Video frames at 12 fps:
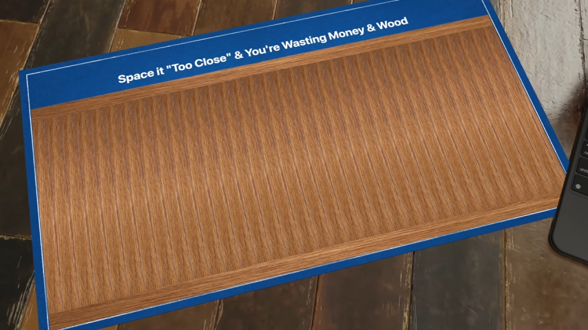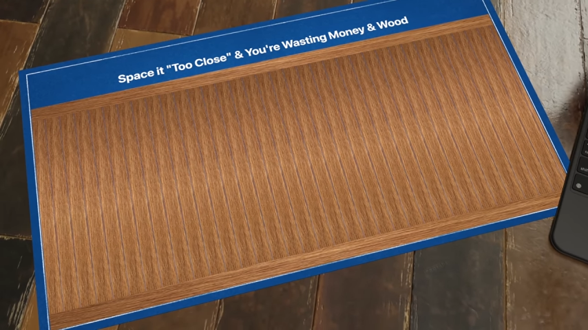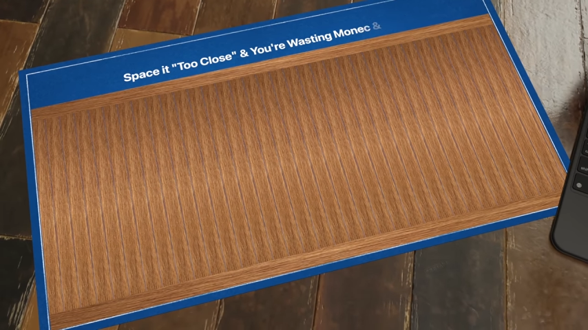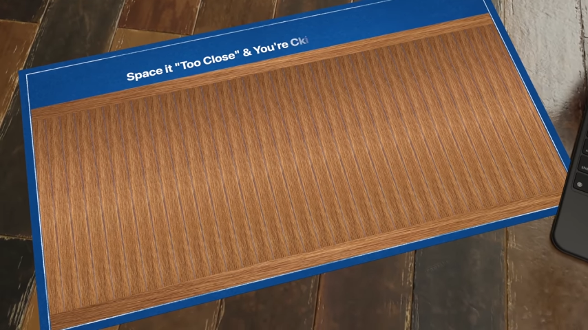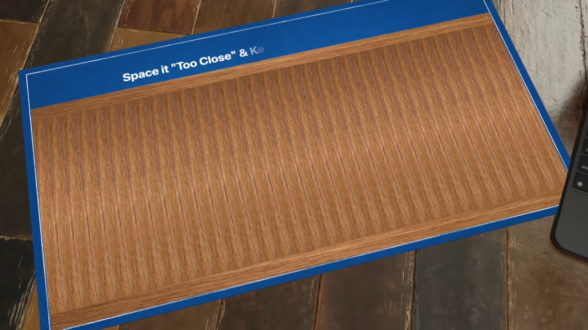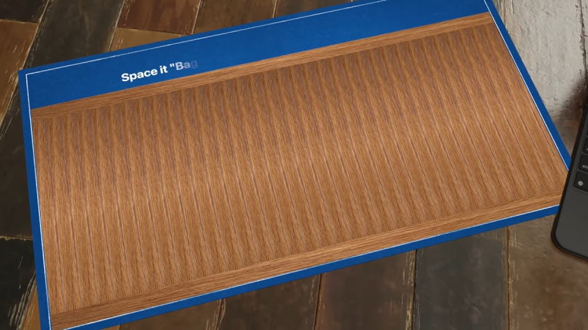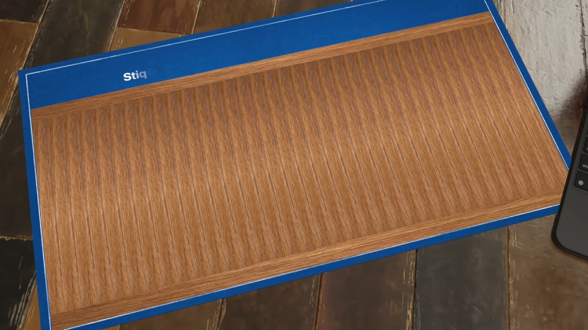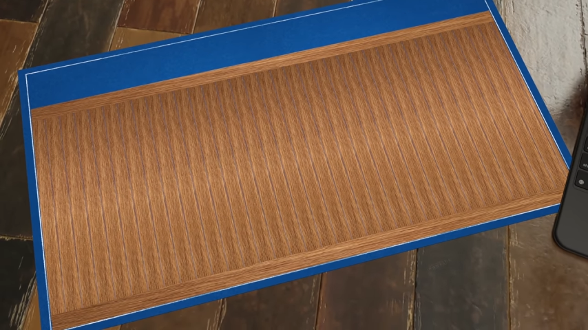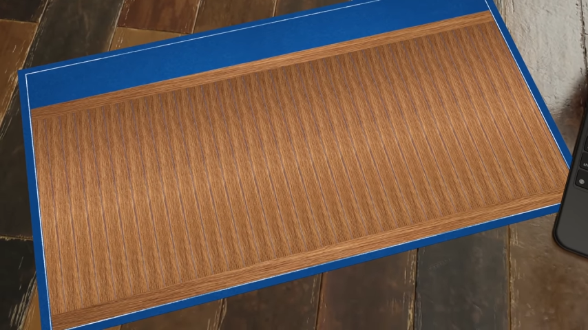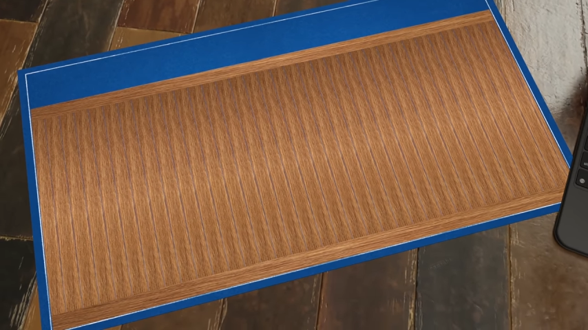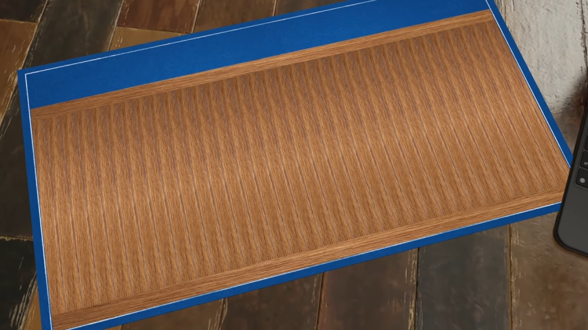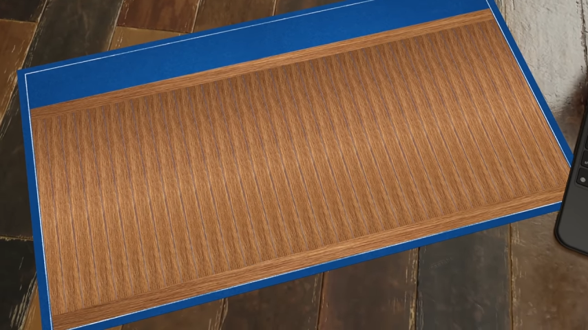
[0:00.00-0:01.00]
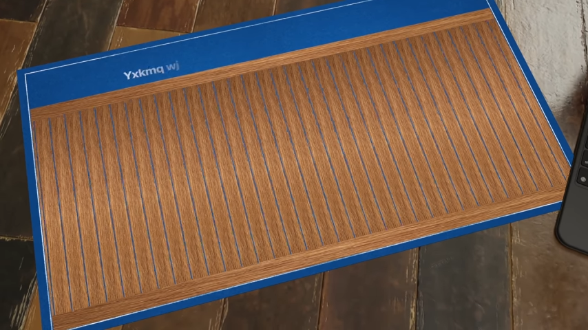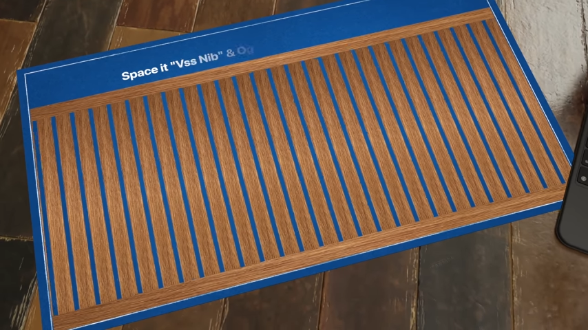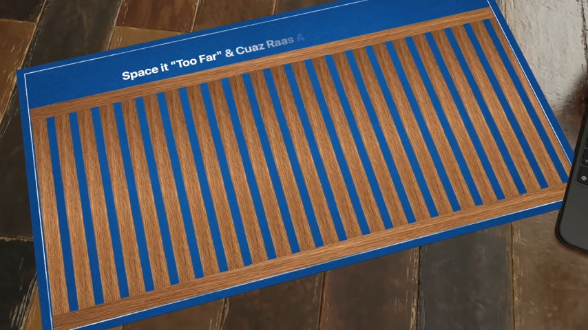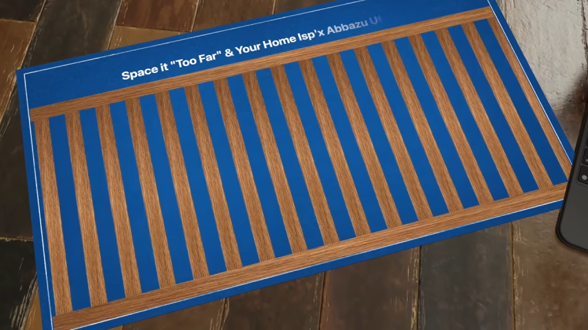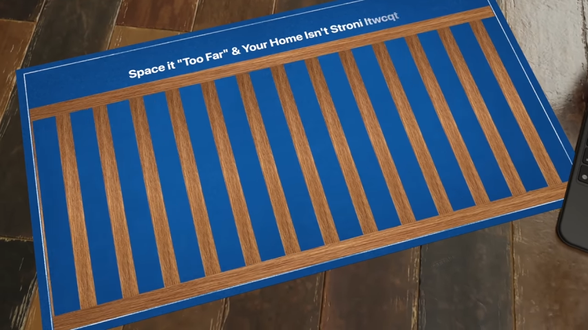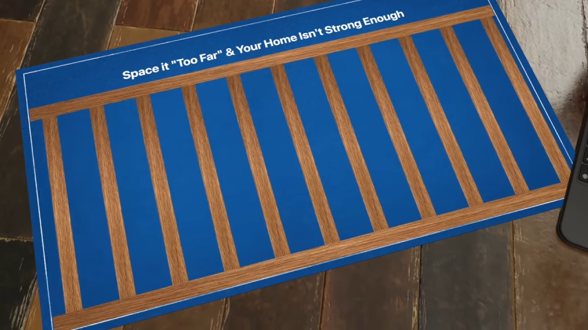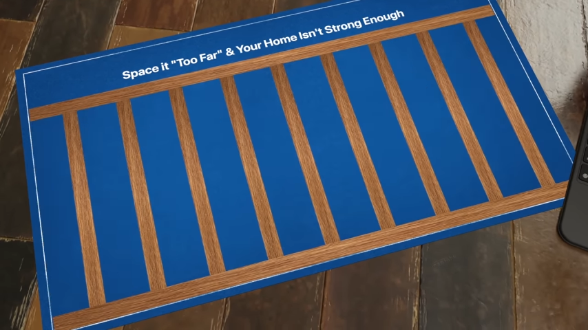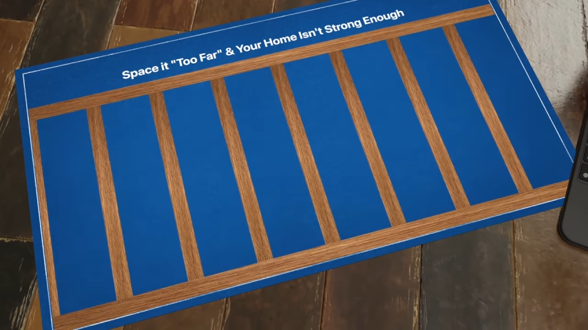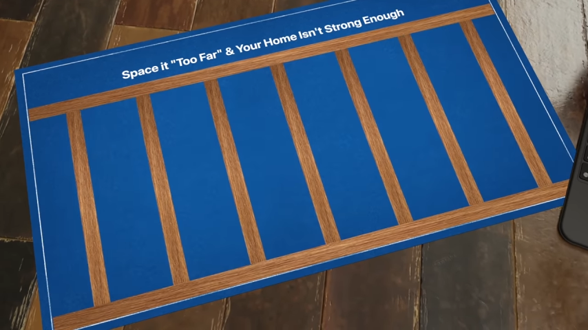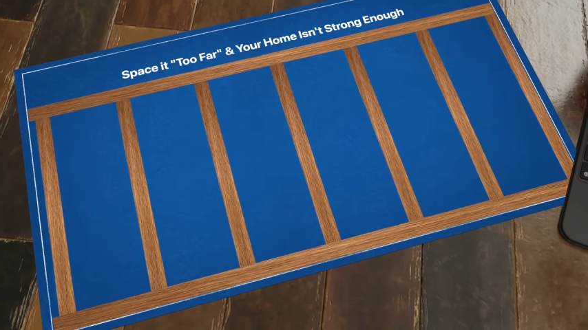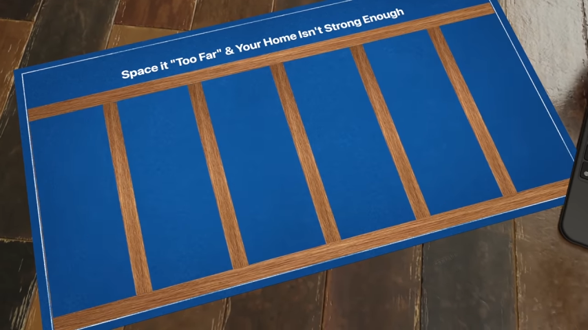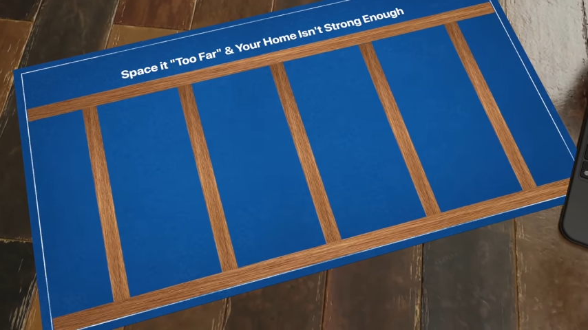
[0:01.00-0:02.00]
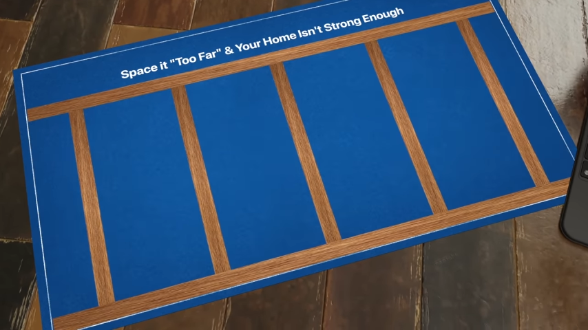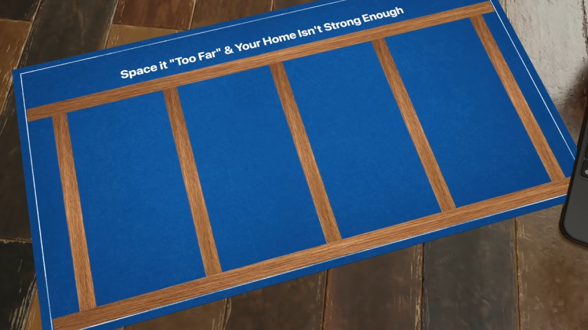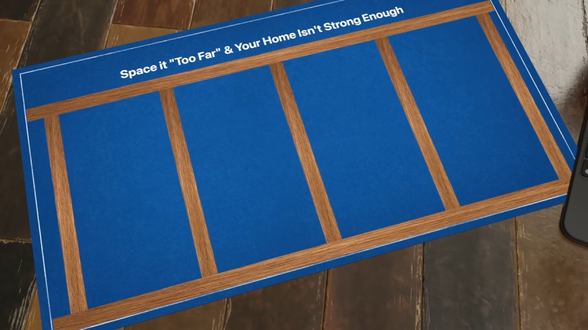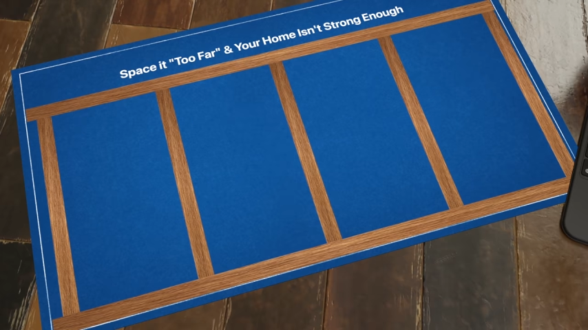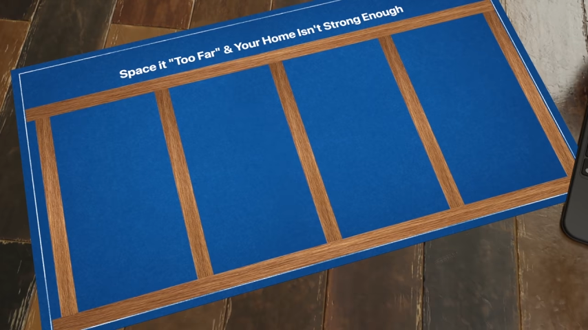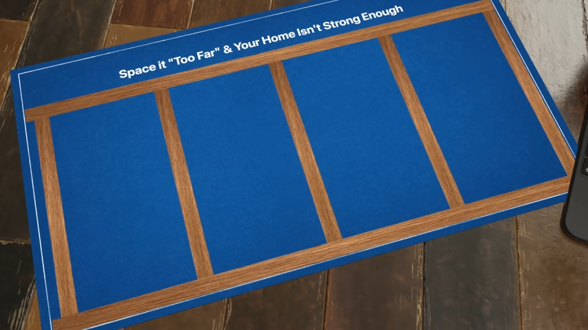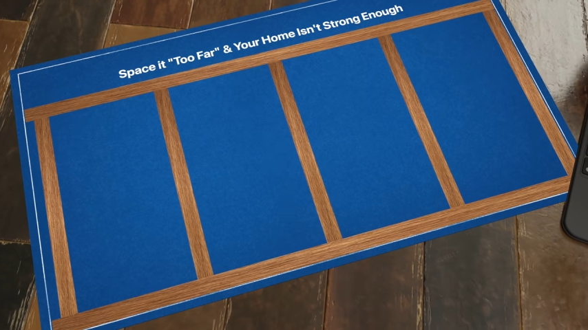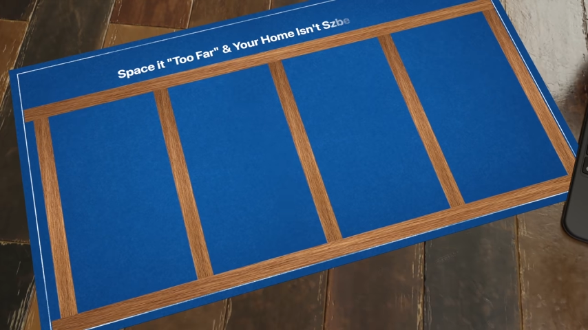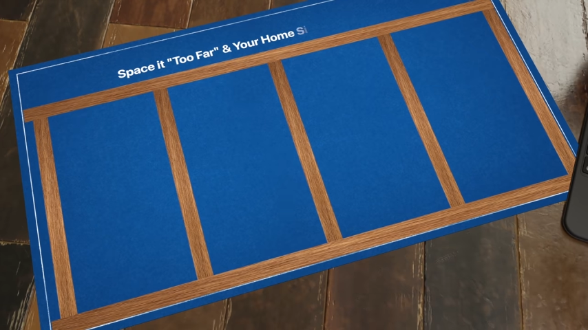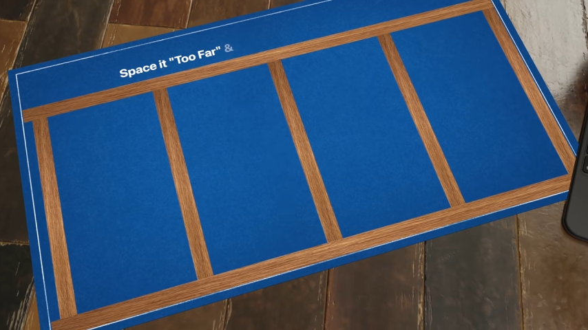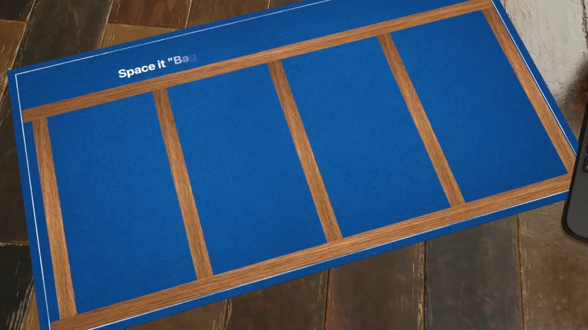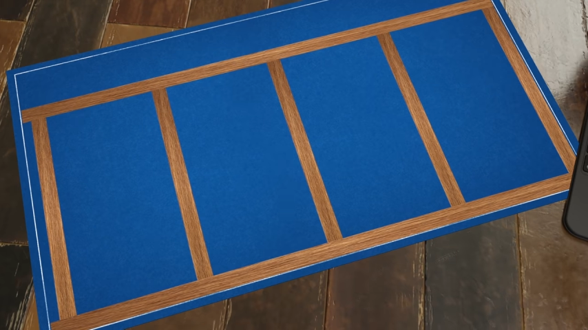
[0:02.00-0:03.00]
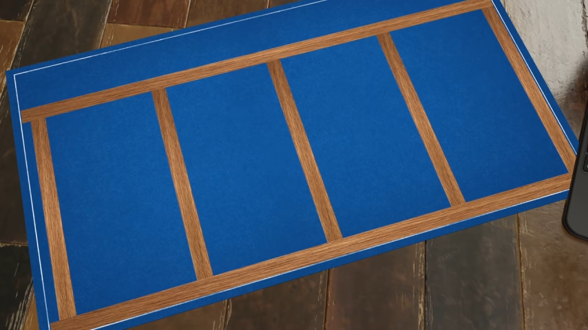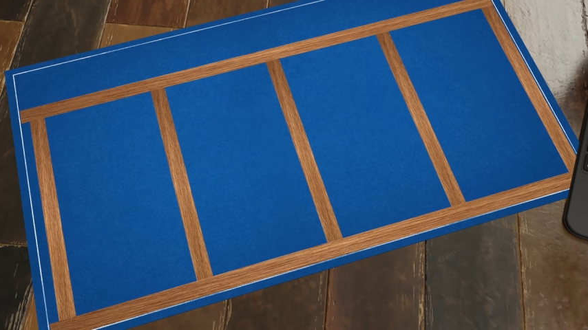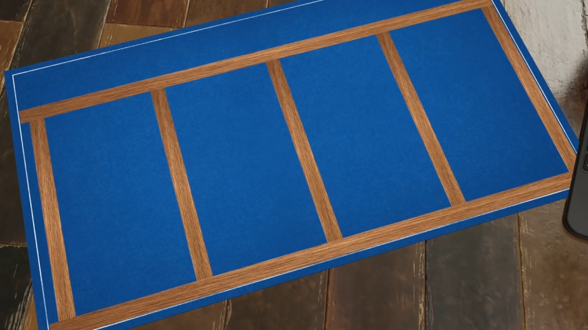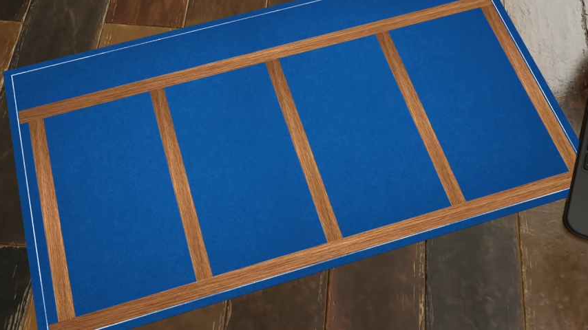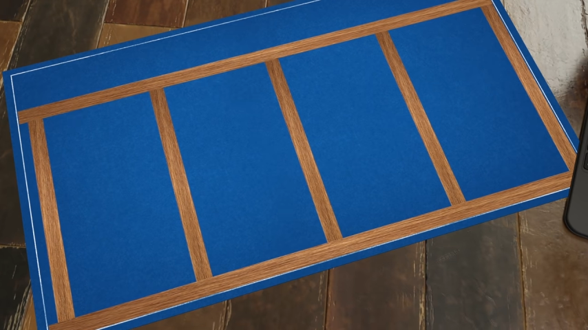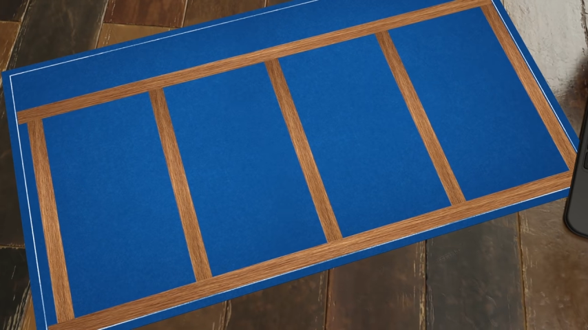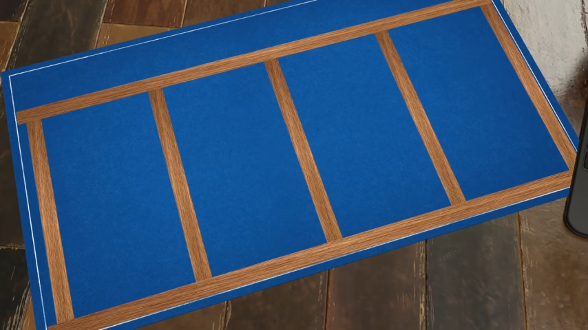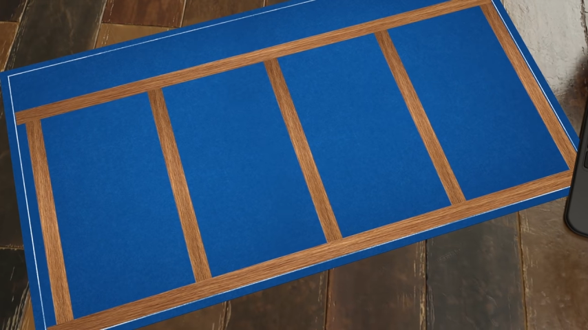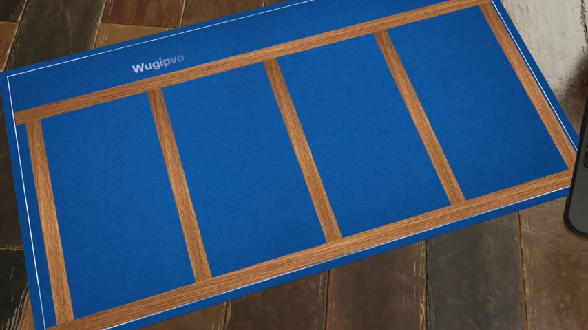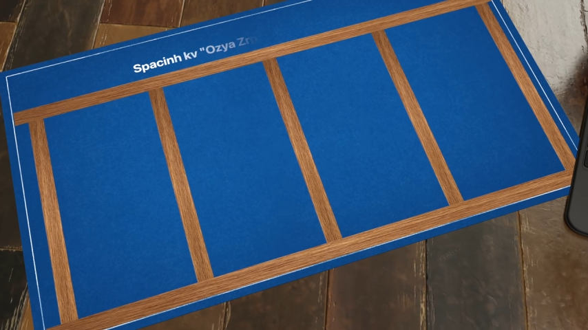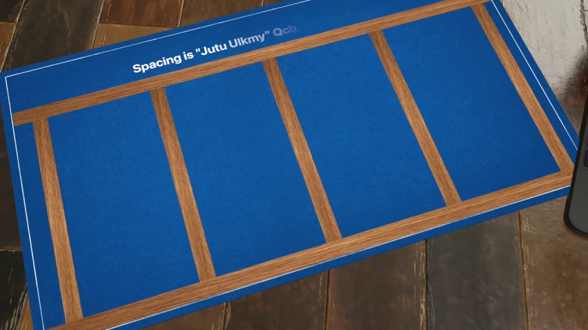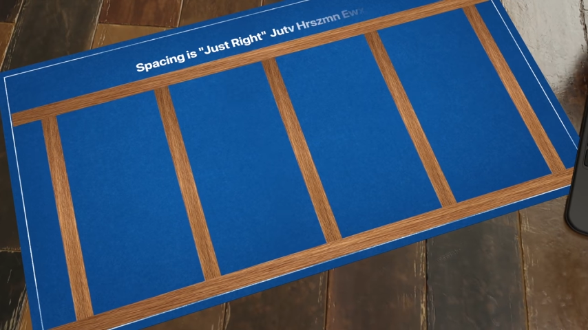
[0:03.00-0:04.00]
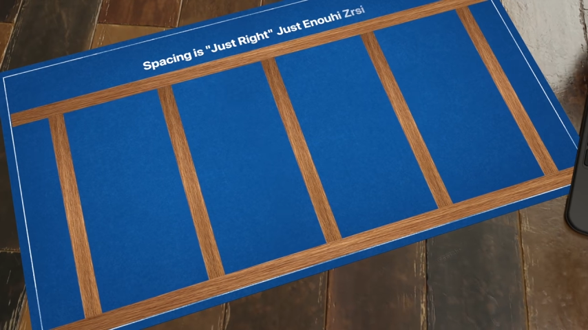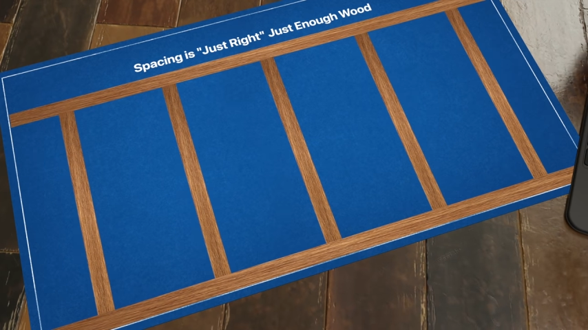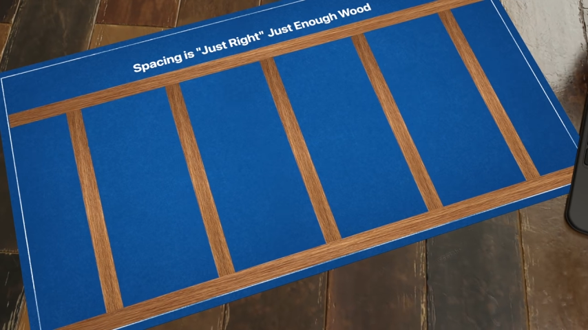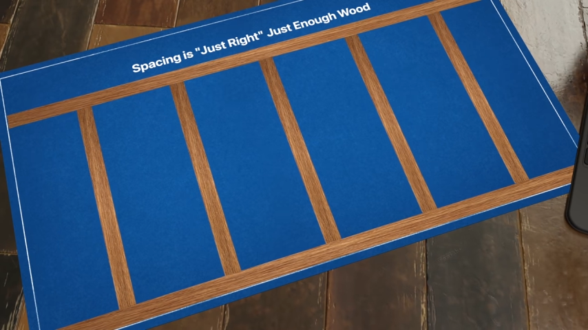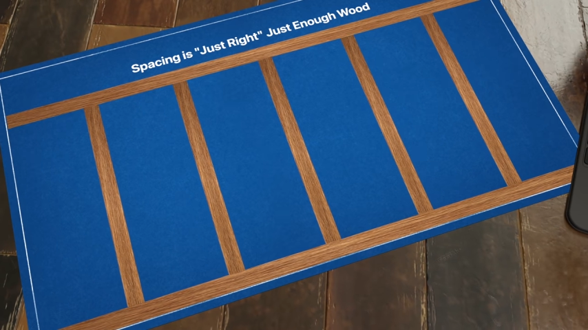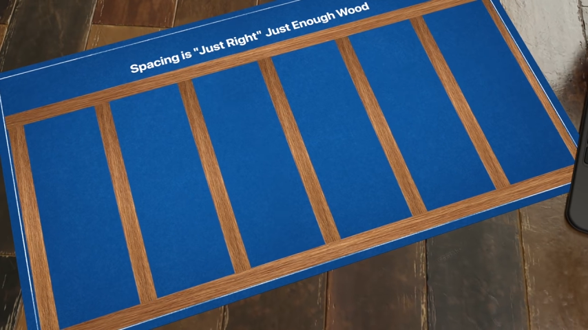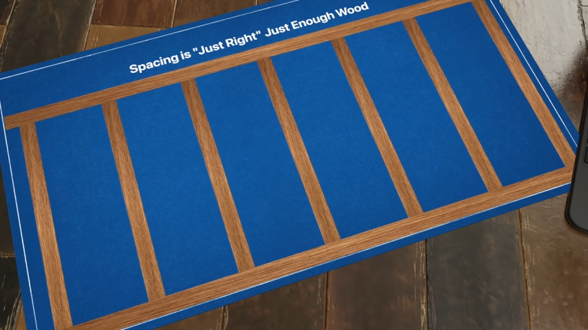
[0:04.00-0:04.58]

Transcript: Nobody's mouth can be seen.